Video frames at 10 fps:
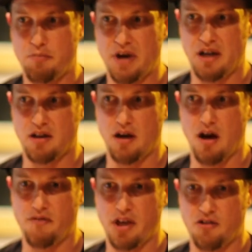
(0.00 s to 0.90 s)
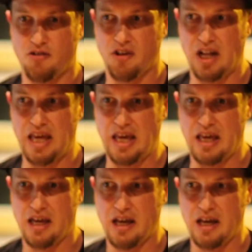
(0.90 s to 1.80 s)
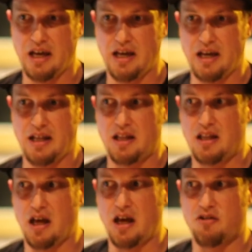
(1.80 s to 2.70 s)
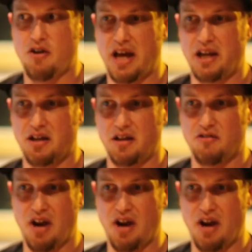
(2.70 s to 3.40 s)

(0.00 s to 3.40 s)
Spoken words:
But obviously, trying